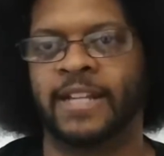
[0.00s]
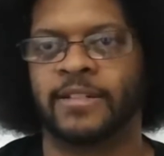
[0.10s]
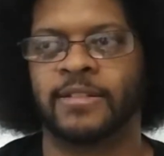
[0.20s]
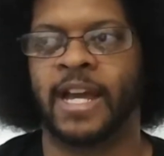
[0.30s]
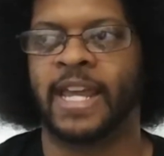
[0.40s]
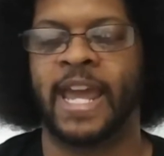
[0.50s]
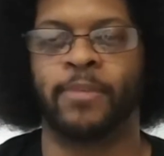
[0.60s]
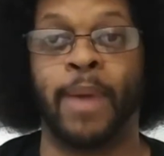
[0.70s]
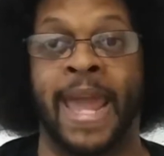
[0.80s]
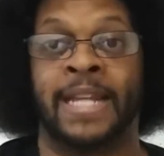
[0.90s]
I
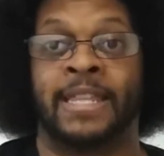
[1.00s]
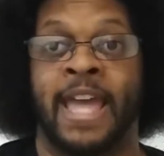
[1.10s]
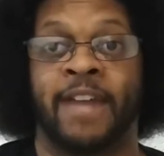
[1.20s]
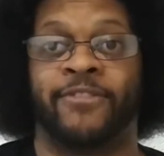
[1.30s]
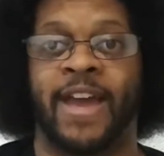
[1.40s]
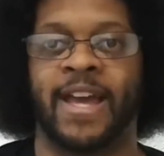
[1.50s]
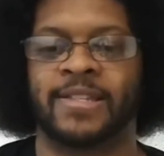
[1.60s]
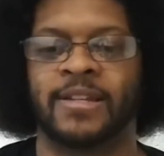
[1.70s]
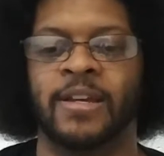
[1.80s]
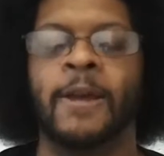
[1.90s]
can't paint
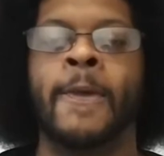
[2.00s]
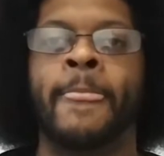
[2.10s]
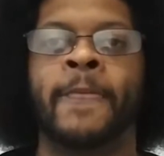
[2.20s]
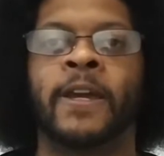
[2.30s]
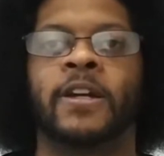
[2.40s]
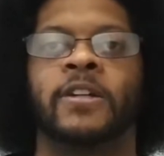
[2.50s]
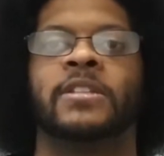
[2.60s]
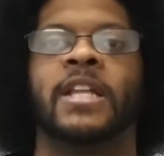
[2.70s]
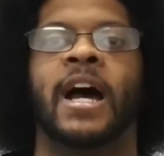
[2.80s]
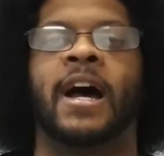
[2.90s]
that fast.
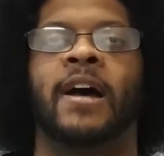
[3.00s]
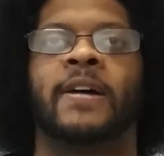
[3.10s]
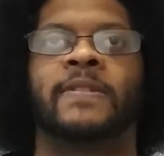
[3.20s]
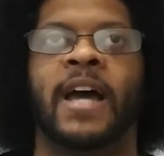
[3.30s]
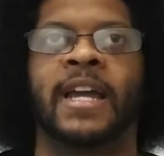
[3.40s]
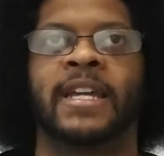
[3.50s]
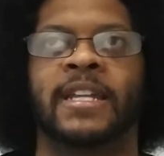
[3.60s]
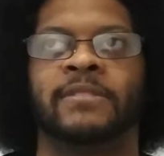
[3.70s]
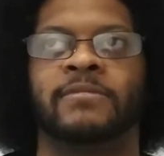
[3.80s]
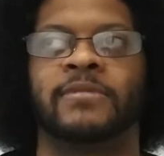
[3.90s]
You know,
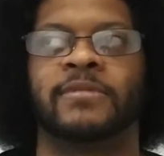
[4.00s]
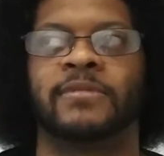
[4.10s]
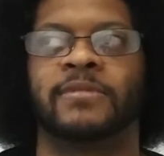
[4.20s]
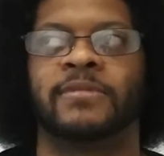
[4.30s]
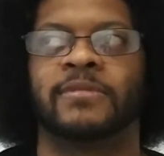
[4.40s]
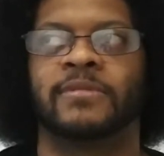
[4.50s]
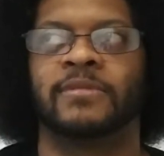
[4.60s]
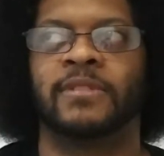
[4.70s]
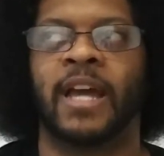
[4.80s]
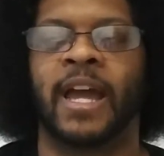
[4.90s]
I can
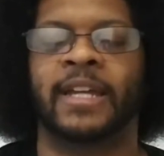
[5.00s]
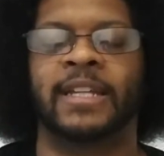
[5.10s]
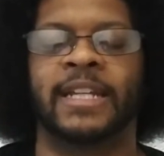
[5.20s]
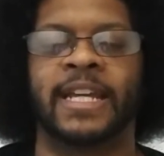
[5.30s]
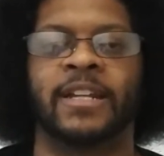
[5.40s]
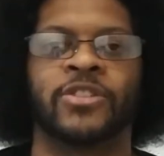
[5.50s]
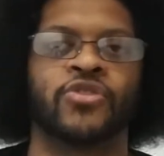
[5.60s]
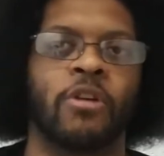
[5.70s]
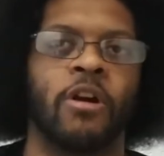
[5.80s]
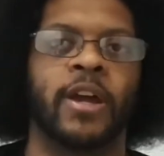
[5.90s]

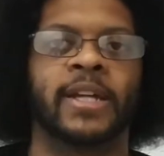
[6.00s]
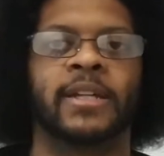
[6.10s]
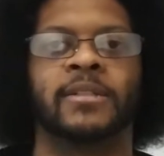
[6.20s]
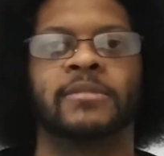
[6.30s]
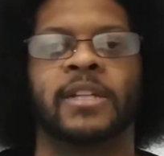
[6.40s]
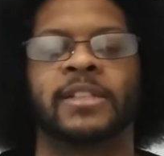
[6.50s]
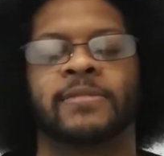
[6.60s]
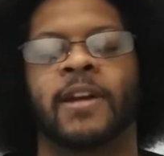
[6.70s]
get a drawing